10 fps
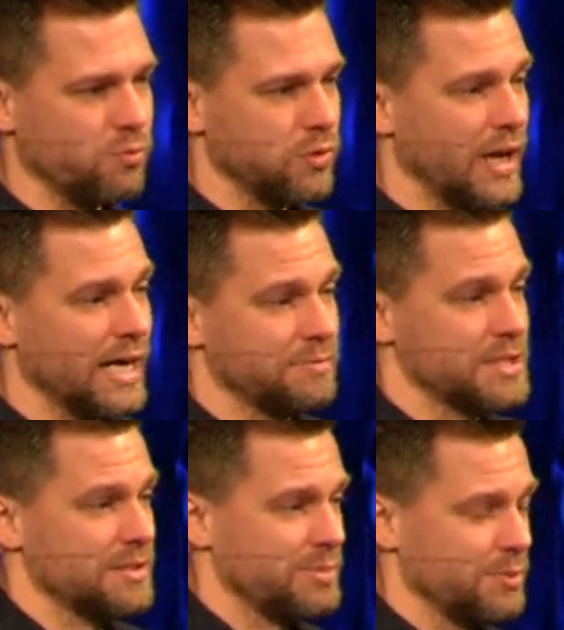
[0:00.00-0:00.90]
like, but
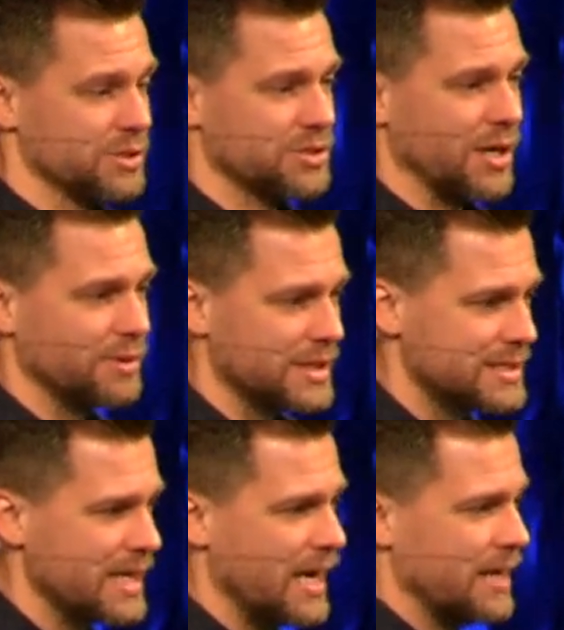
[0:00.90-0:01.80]
some people start with the
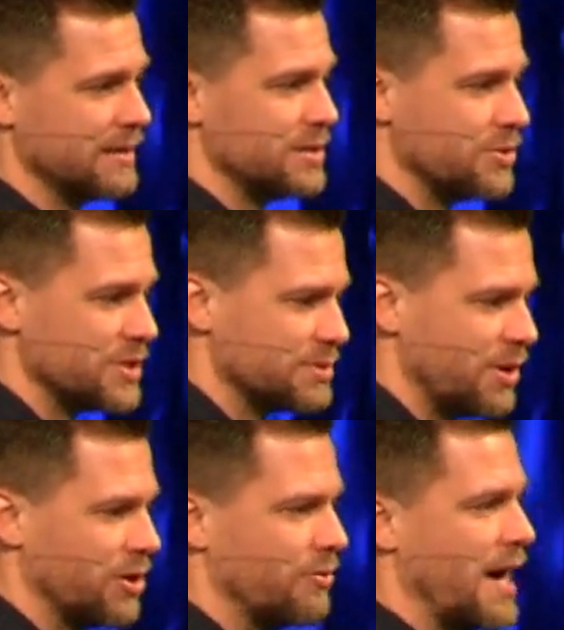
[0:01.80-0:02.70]
sand, then do the
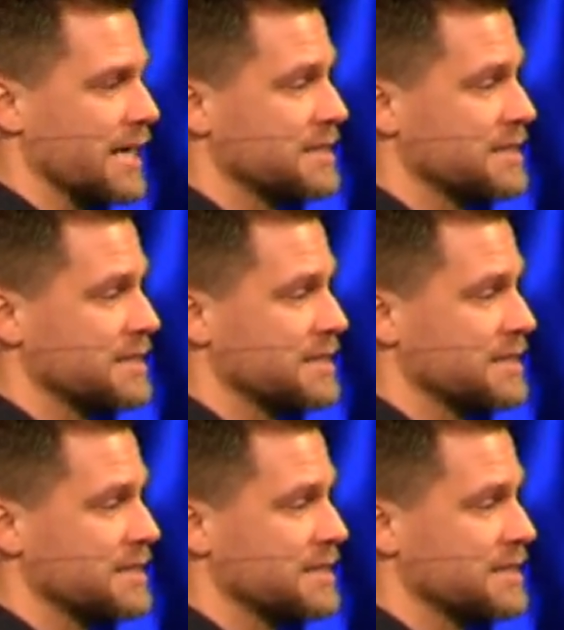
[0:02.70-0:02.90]
smaller rocks,